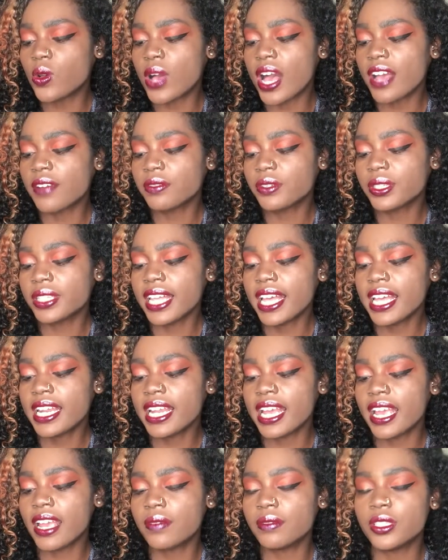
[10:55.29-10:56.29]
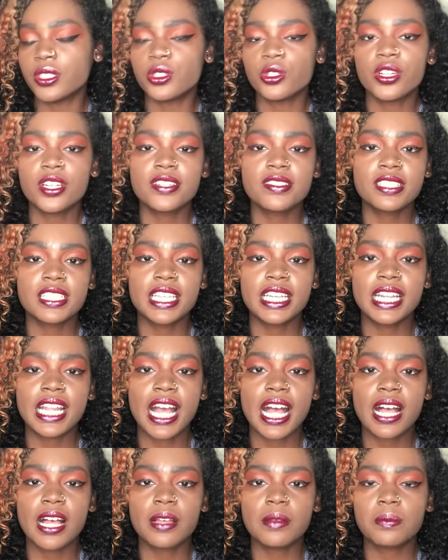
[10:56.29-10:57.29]
after that, I have the Translate
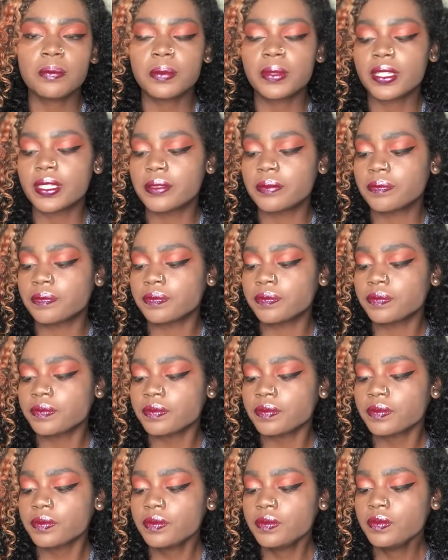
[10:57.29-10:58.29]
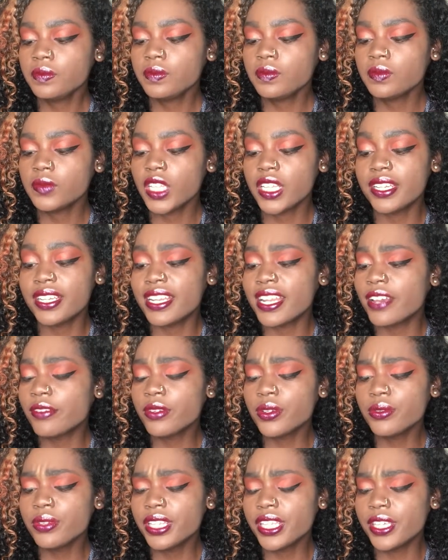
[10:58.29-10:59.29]
app.
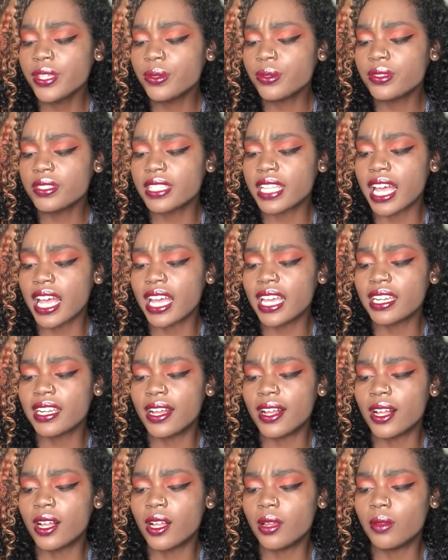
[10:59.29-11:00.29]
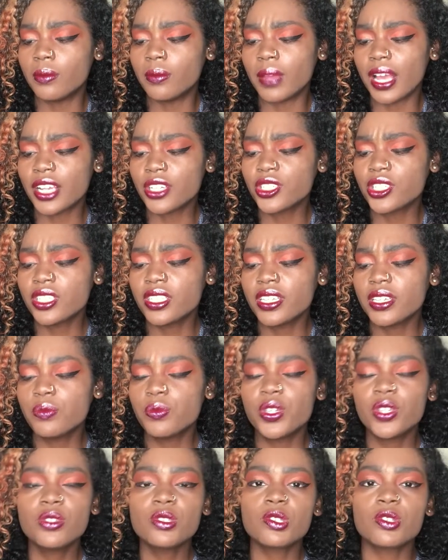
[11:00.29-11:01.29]
Never really use that. Actually,
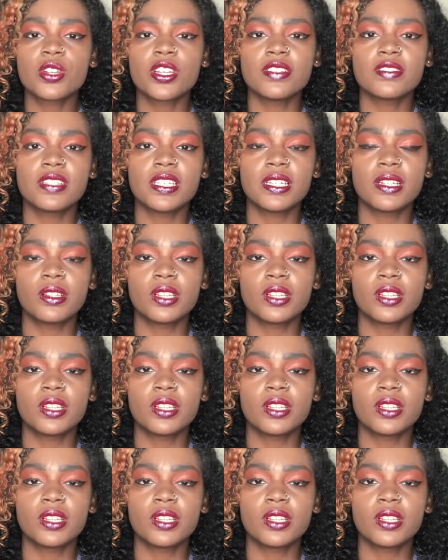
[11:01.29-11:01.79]
we use Translate a